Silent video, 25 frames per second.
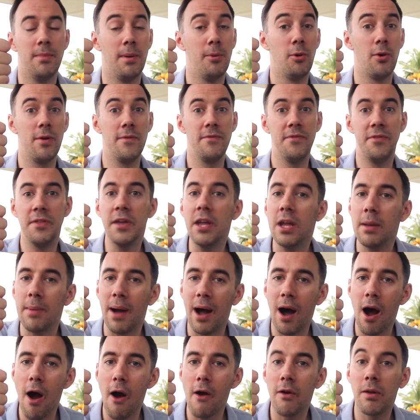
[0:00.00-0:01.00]
I'm not even thinking
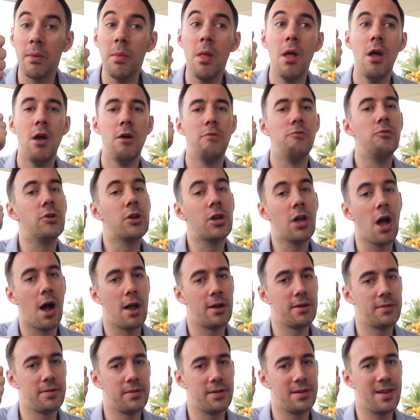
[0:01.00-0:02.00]
about hiring,
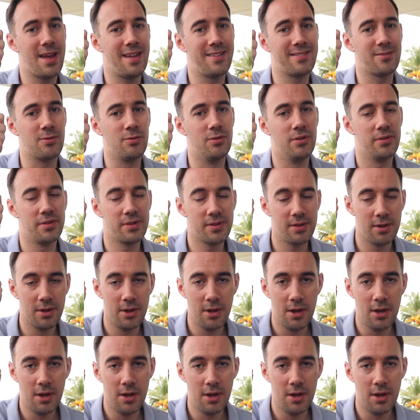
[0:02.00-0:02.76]
regardless of the test scores.